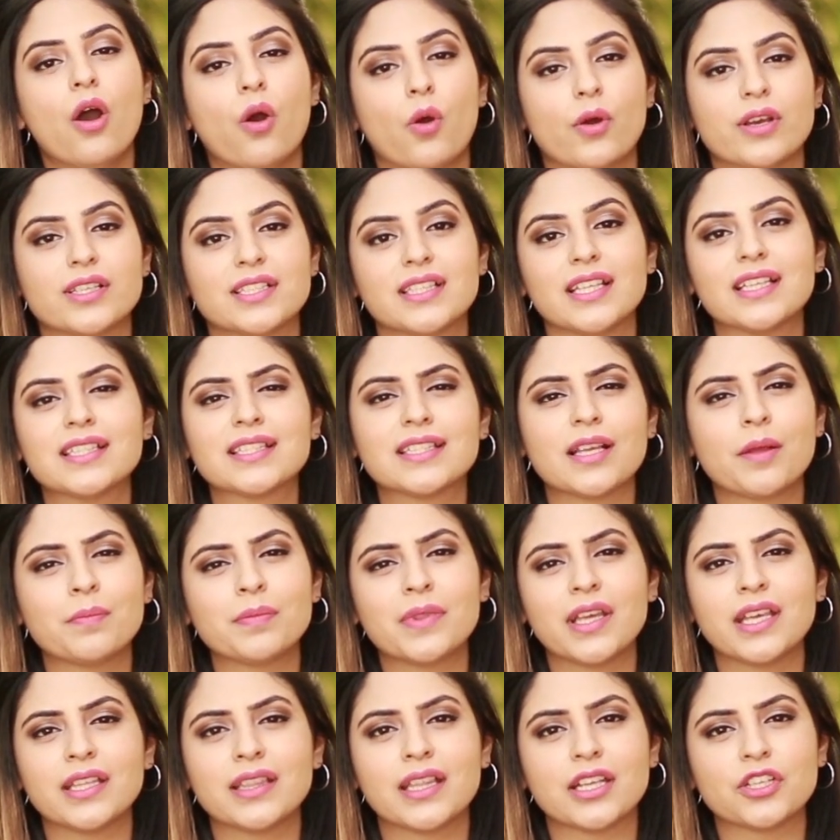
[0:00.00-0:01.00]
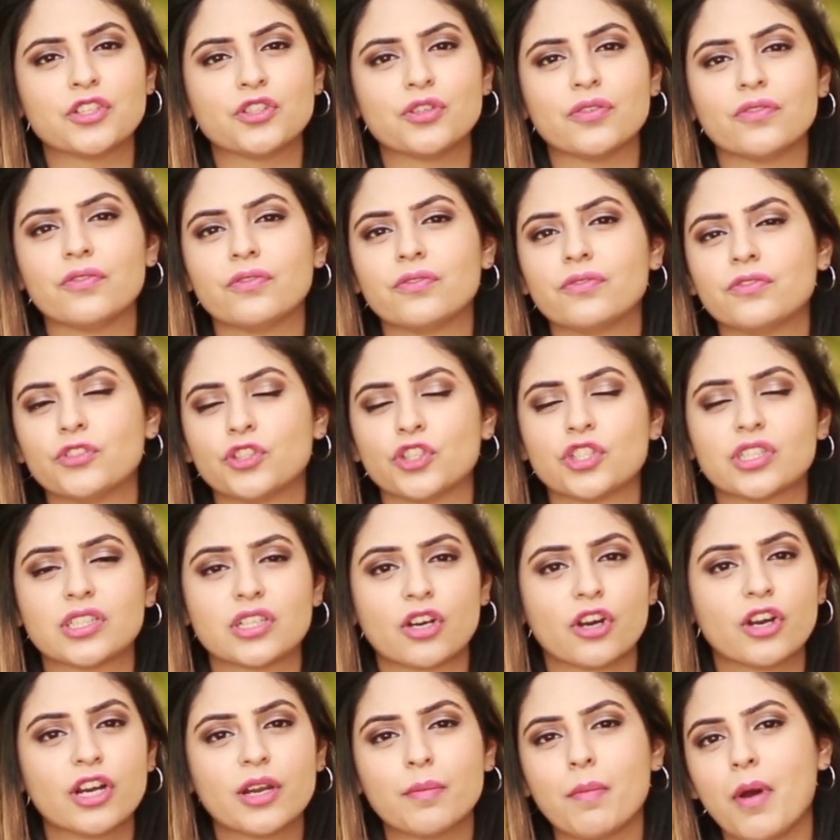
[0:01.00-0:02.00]
Or is this something that you've just
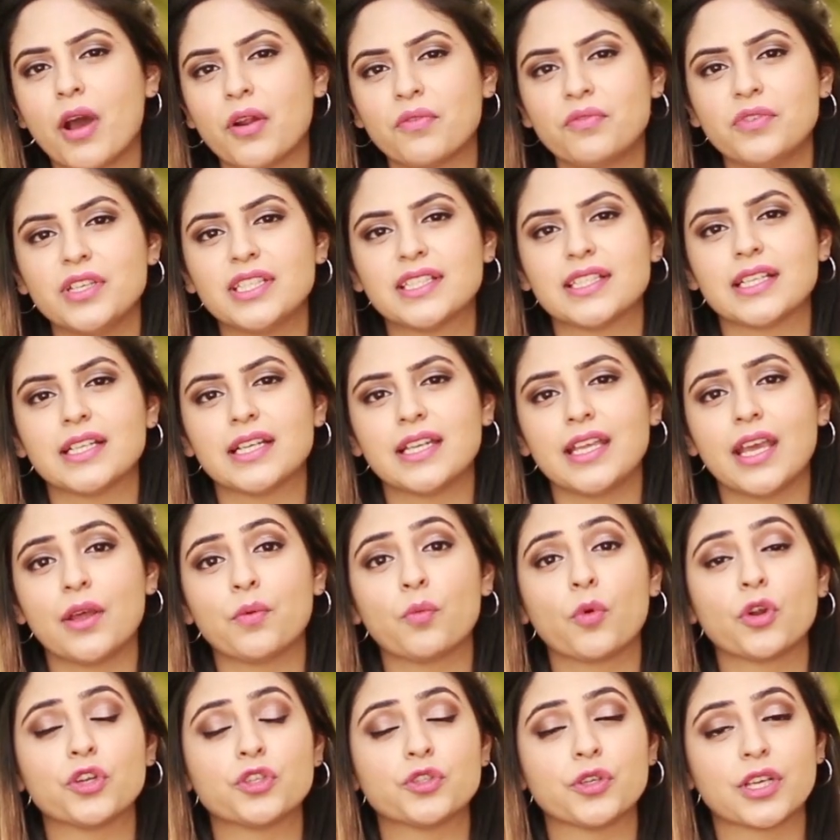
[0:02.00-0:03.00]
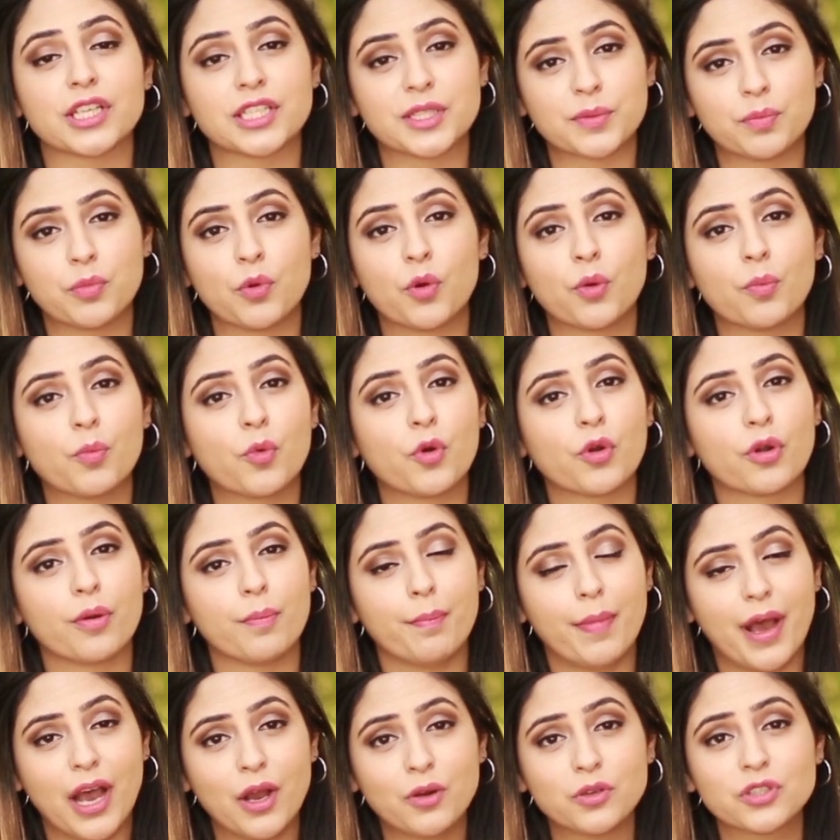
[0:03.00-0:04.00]
heard about recently and want to explore more
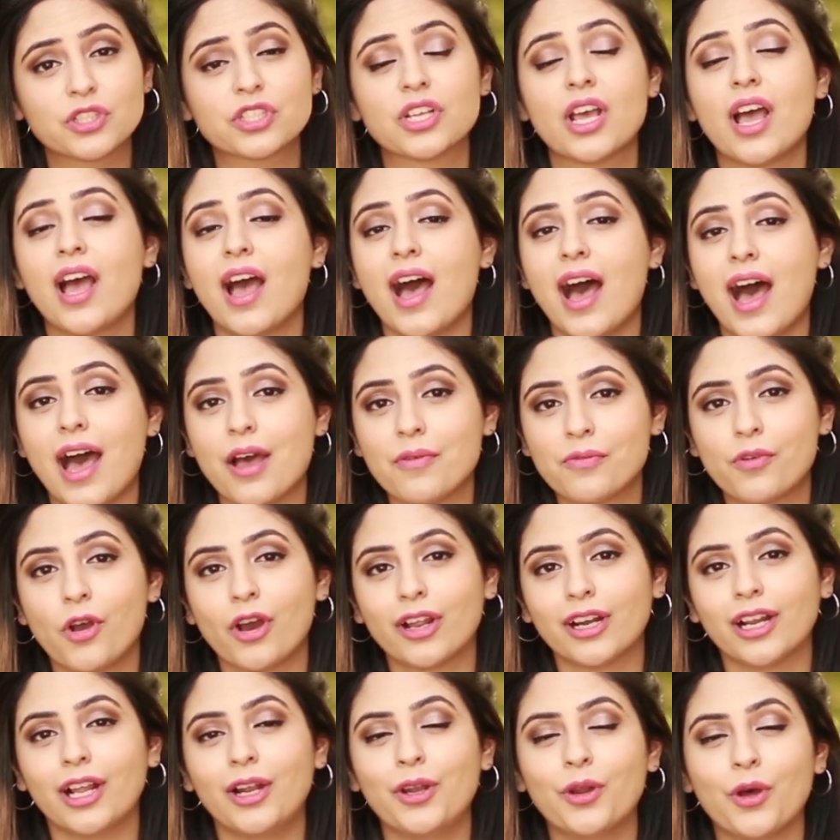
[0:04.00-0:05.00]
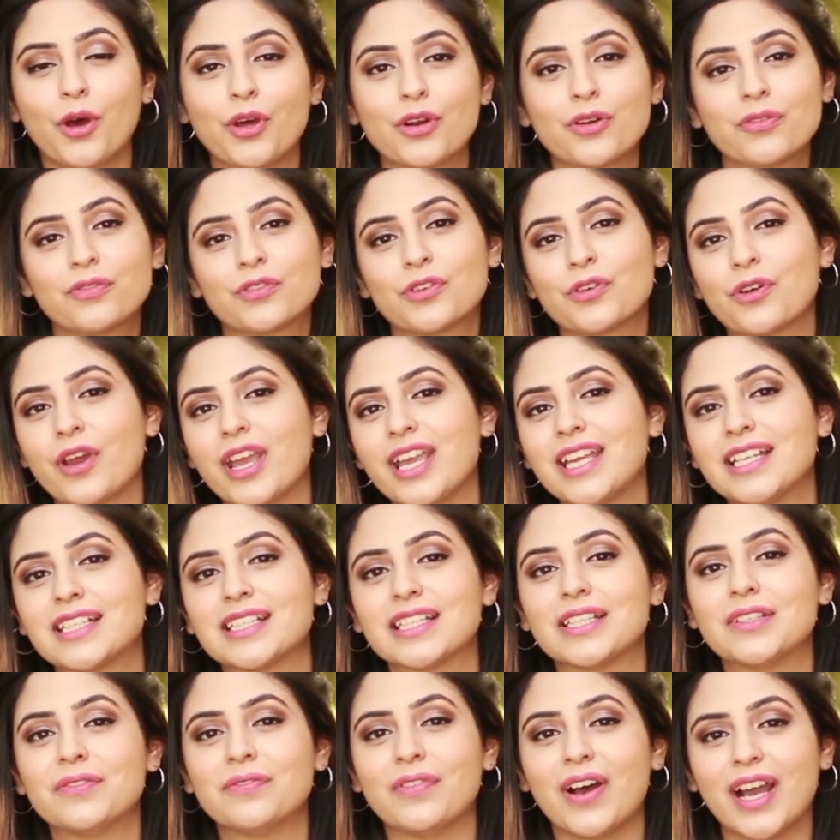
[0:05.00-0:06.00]
about? I've got a lot of
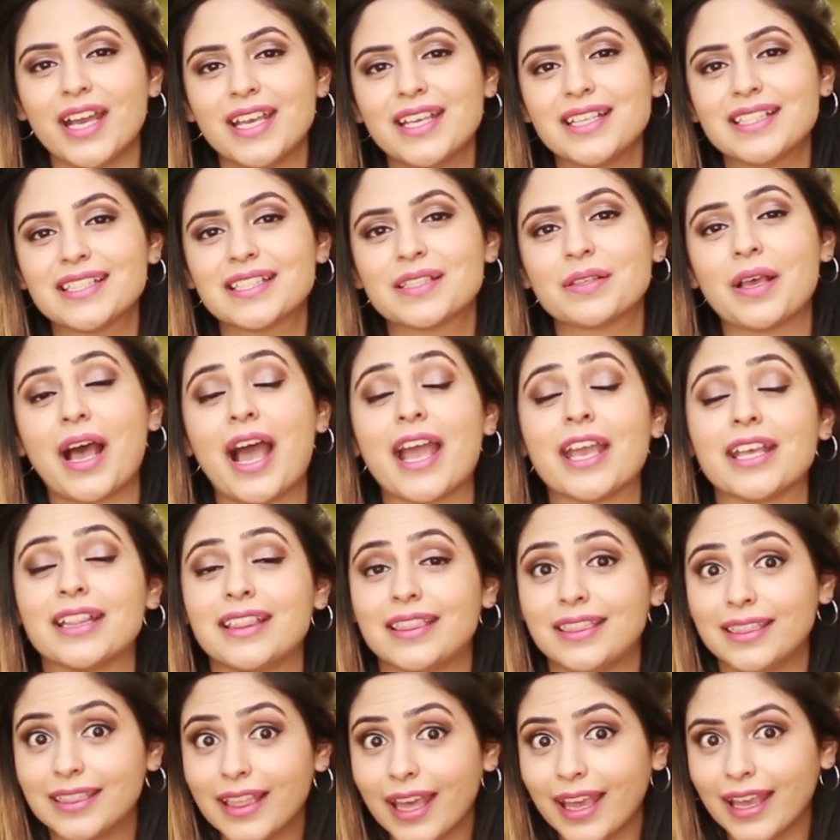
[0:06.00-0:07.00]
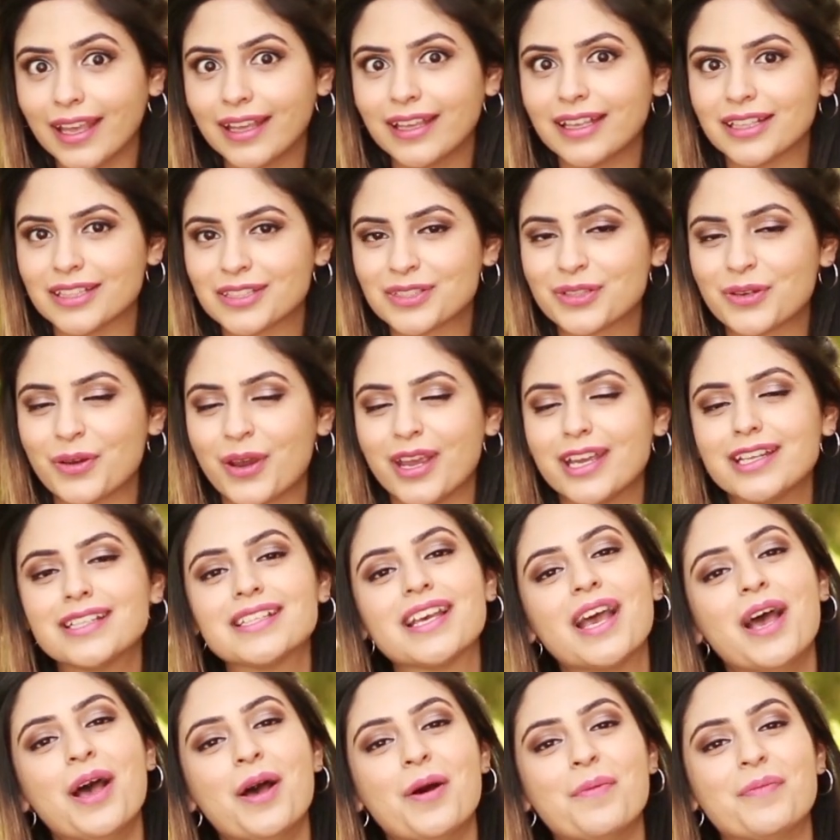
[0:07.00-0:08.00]
great advice. I think it's great
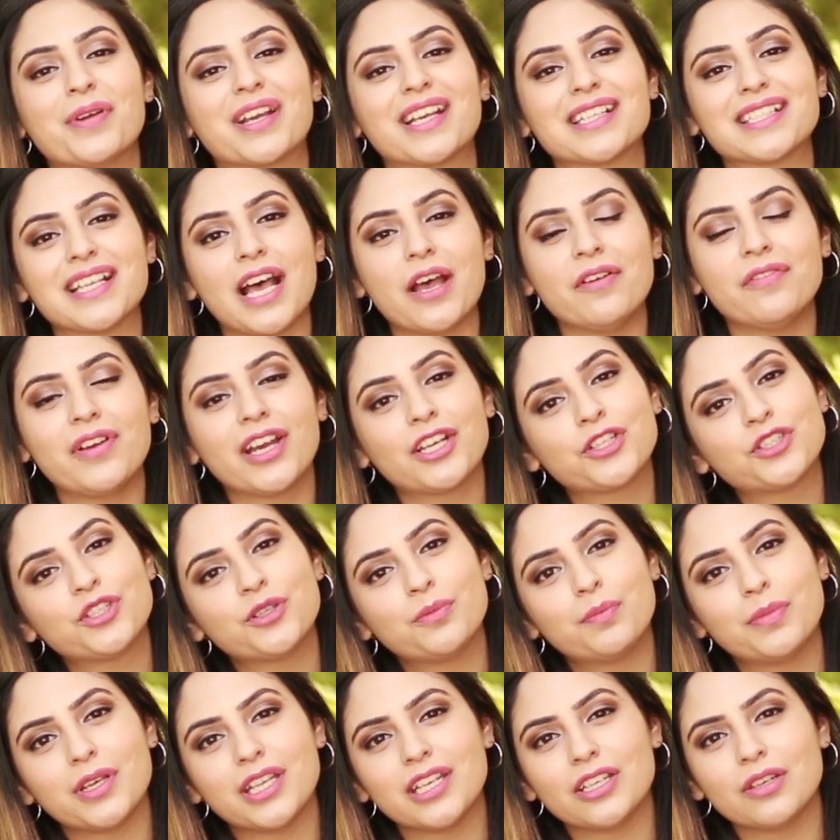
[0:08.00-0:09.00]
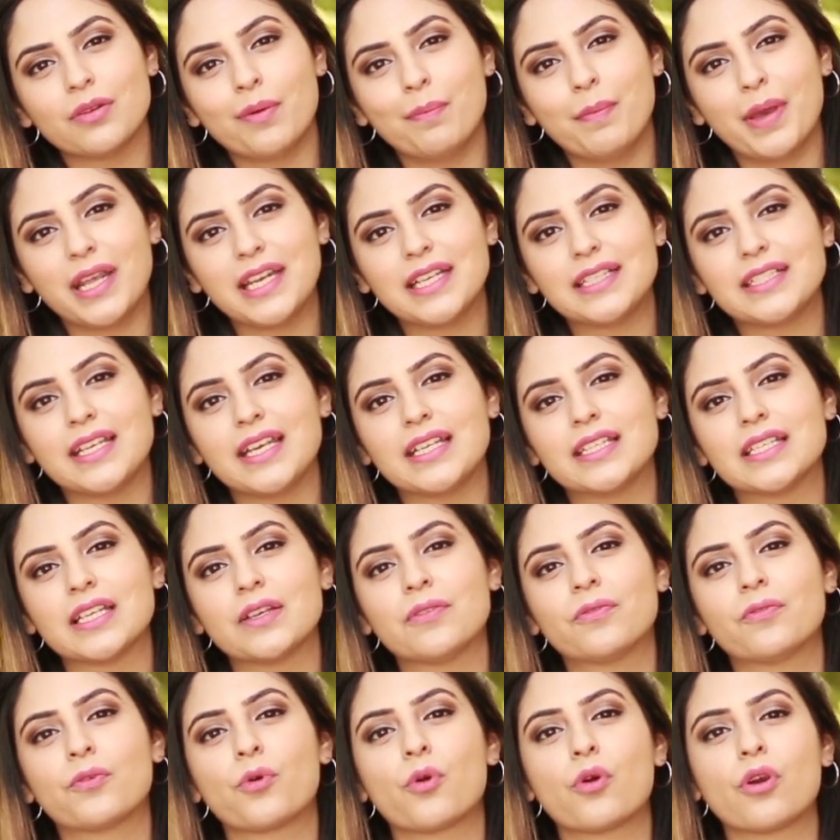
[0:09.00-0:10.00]
because I've actually been
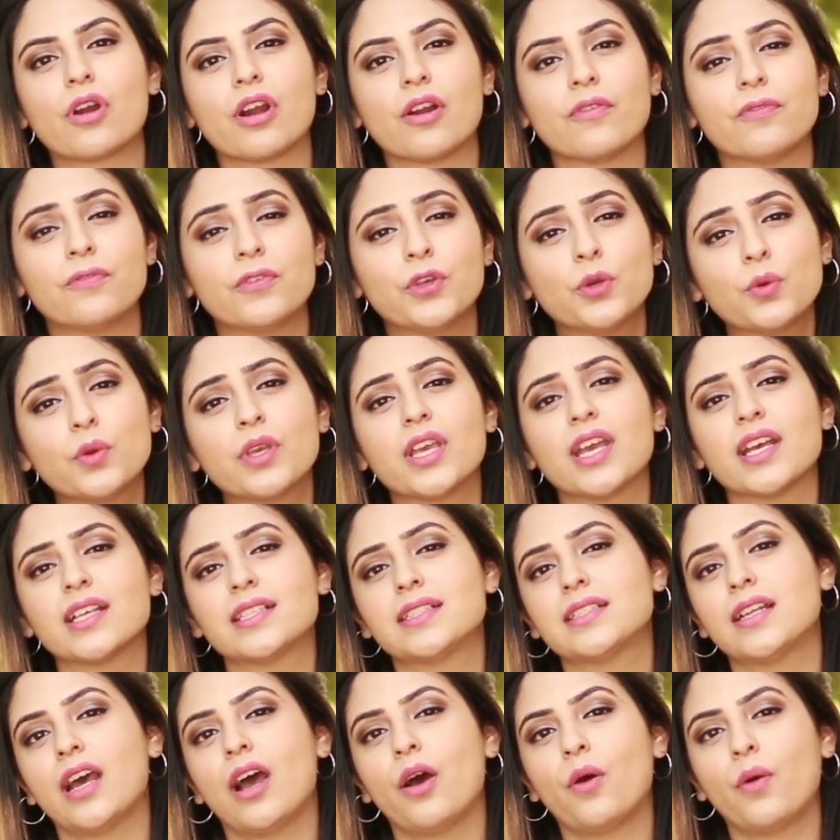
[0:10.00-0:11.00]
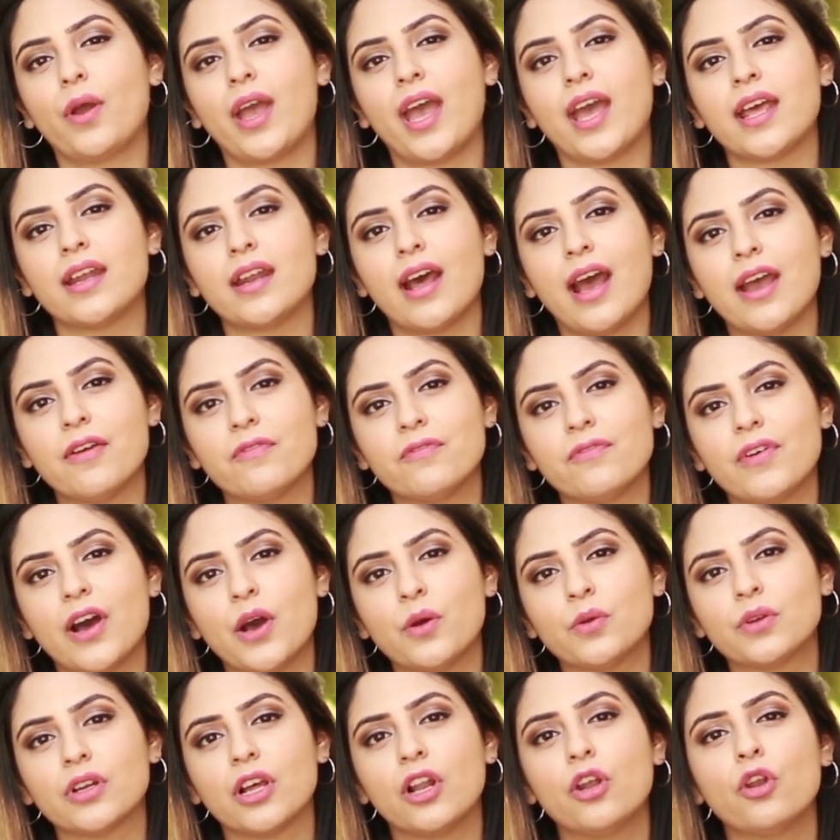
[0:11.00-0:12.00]
meditating for a few years now, and I've
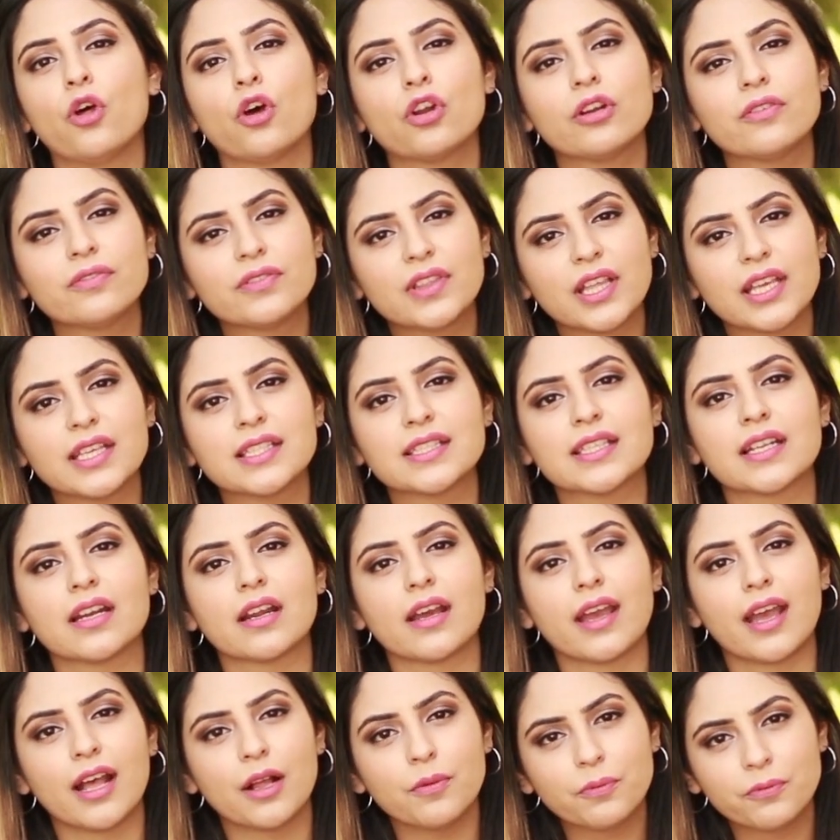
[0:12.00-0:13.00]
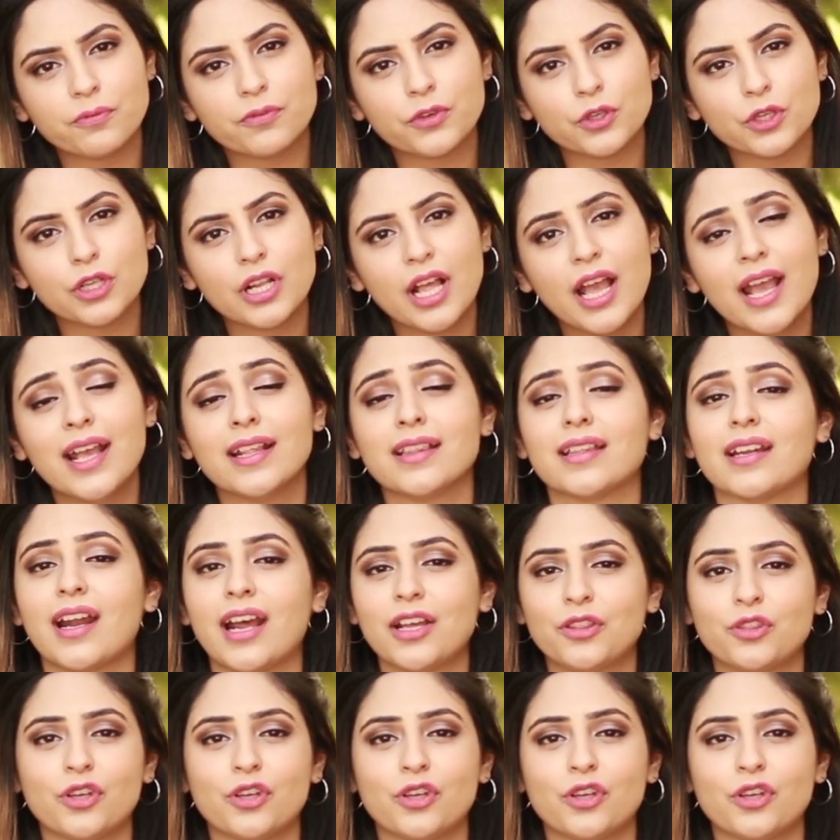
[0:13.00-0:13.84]
found a lot of things that are helpful that I